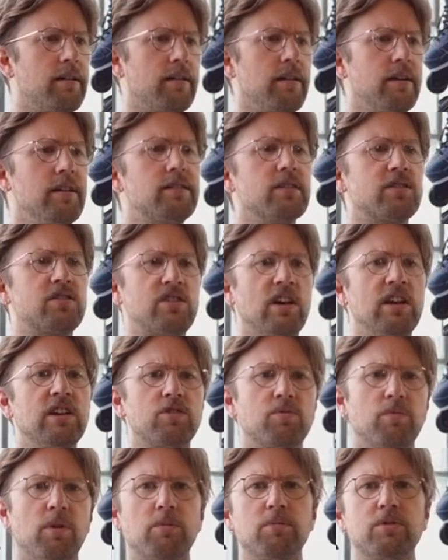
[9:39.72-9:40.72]

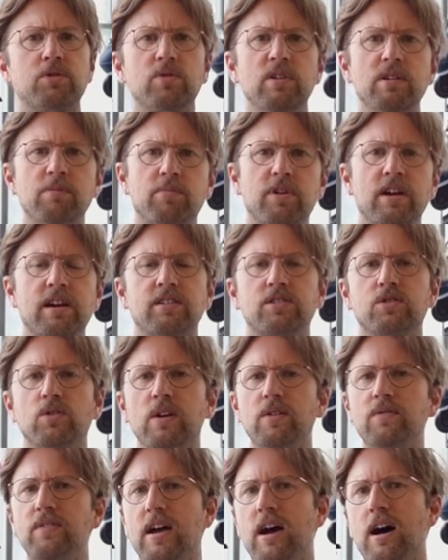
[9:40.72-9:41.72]
interchangeable between brands. So
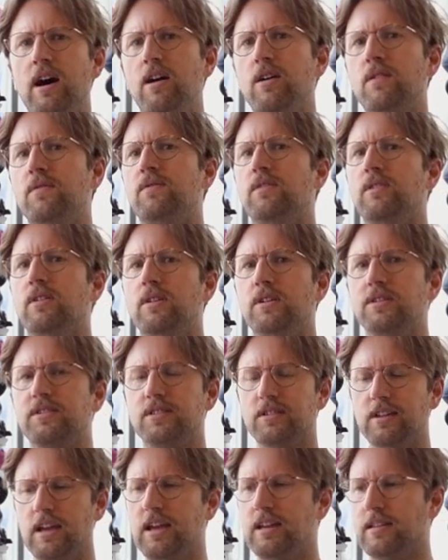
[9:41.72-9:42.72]
if you have a
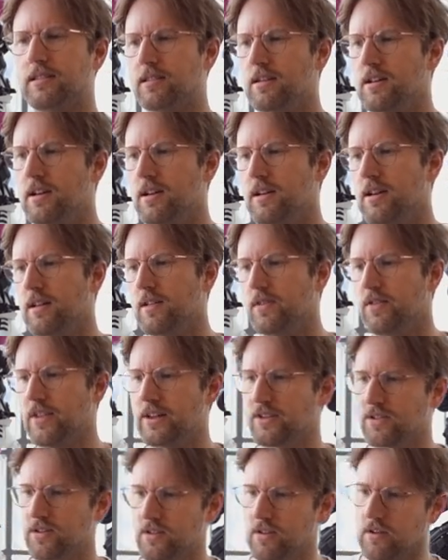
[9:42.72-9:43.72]
skate
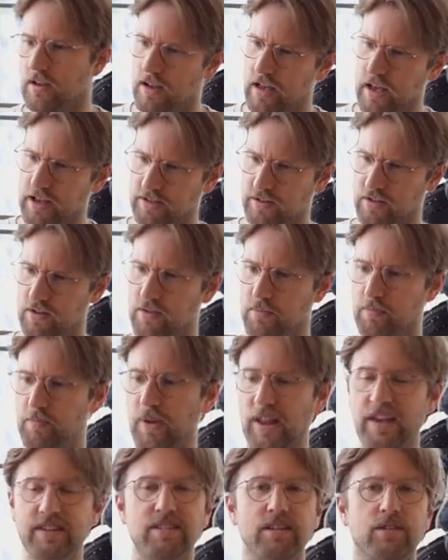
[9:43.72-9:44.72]
that has a
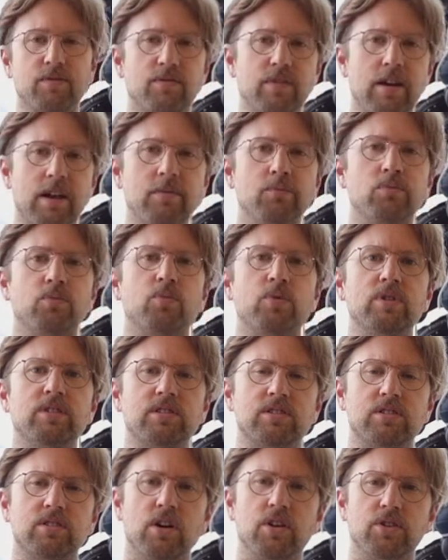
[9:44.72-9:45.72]
plastic frame, which
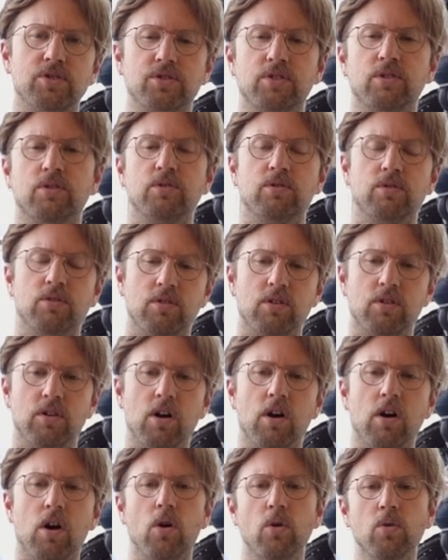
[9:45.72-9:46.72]
is also
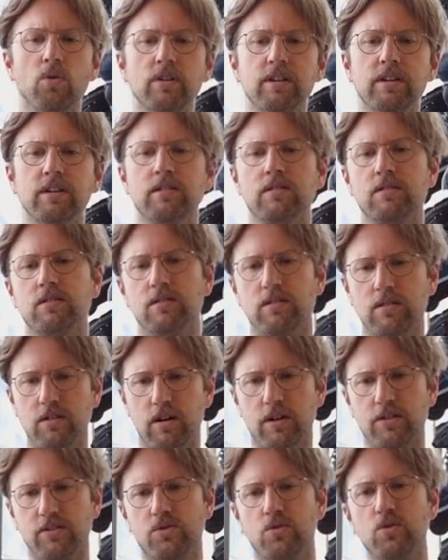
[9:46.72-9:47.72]
only
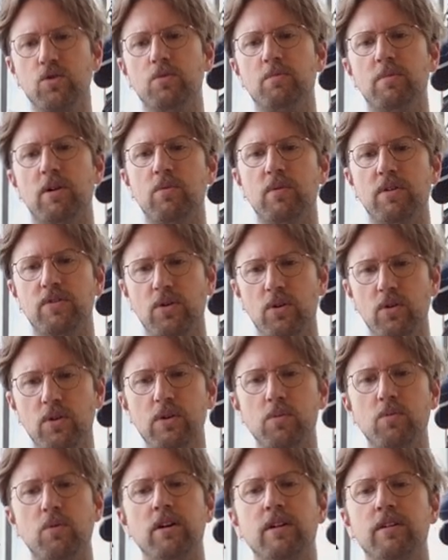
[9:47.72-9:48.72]
unscrewable with
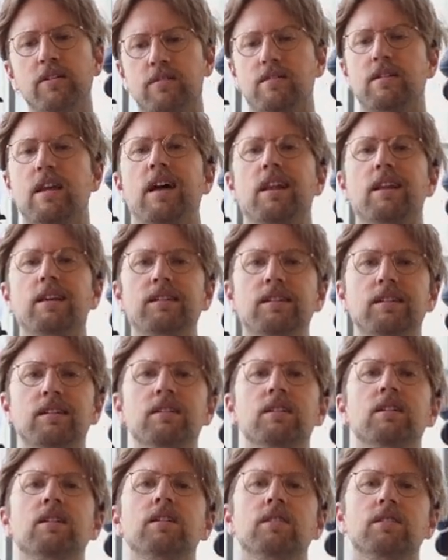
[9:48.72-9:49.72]
only one Allen key,
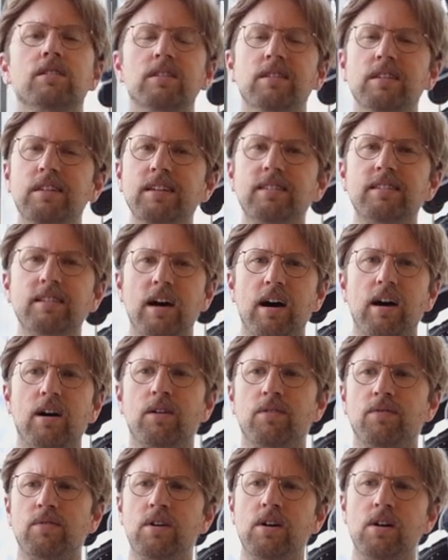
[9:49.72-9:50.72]
you need to
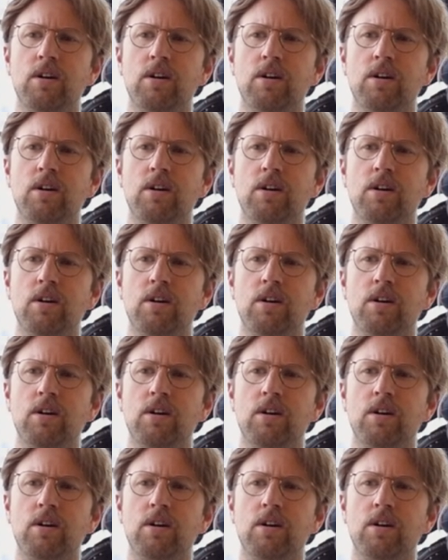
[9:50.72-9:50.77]
have